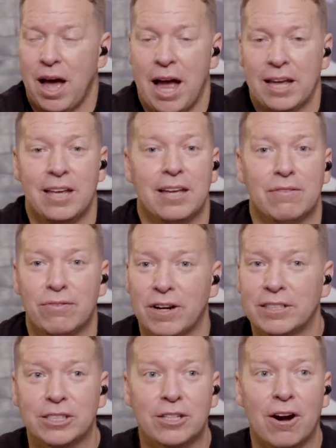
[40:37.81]
I can get a
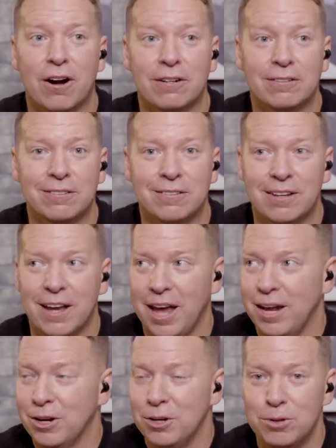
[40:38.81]
fresh start
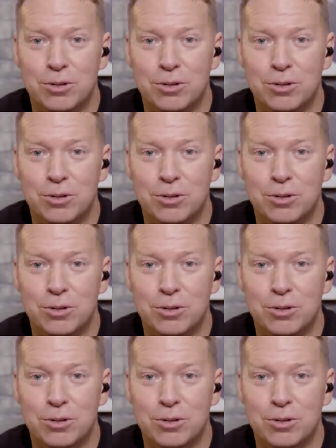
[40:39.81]
in a new